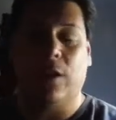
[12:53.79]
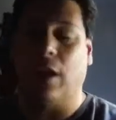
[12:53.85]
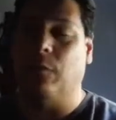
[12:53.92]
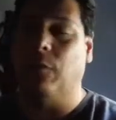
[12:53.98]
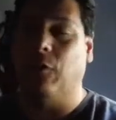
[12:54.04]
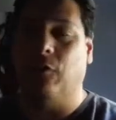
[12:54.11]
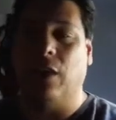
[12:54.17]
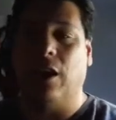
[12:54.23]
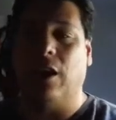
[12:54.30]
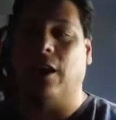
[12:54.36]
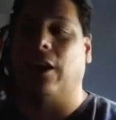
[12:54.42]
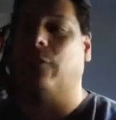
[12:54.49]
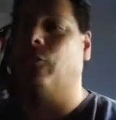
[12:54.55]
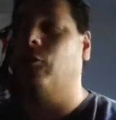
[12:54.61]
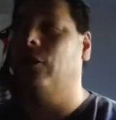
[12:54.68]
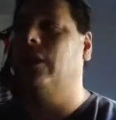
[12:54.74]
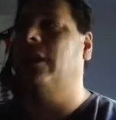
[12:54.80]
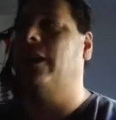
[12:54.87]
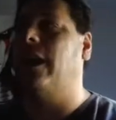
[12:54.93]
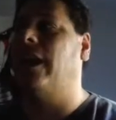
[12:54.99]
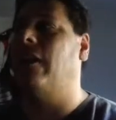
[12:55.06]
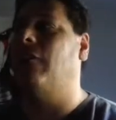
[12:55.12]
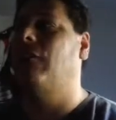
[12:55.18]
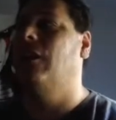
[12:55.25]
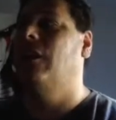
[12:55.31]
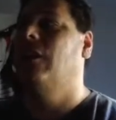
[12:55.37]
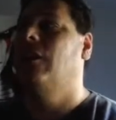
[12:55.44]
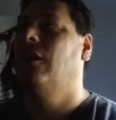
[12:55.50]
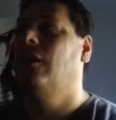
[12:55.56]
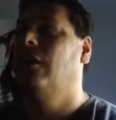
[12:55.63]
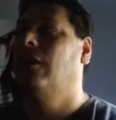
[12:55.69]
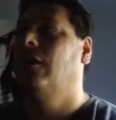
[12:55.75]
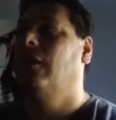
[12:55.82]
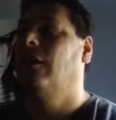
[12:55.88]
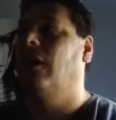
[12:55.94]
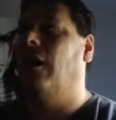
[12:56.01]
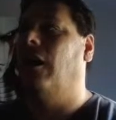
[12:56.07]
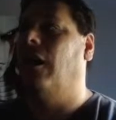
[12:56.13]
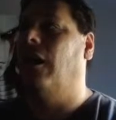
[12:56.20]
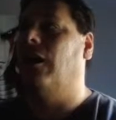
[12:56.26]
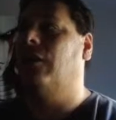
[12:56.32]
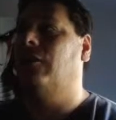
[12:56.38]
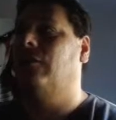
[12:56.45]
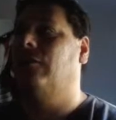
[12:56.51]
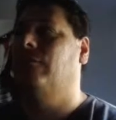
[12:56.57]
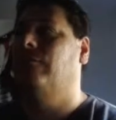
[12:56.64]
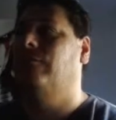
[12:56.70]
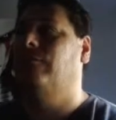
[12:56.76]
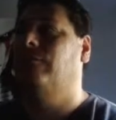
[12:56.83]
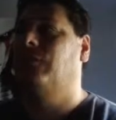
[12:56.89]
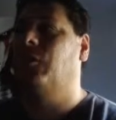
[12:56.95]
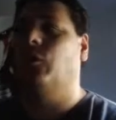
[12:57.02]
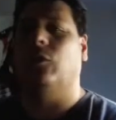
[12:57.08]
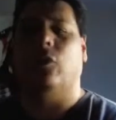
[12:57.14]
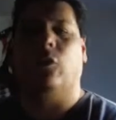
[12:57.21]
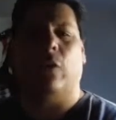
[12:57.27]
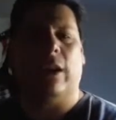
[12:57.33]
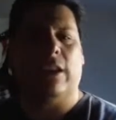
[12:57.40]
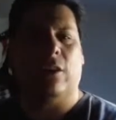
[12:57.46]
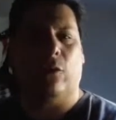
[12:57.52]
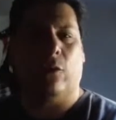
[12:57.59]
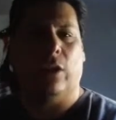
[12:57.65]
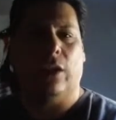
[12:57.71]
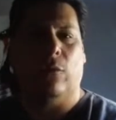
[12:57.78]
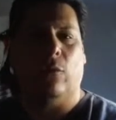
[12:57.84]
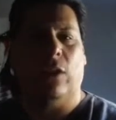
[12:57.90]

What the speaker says: I've moved on. I really have, to a great degree,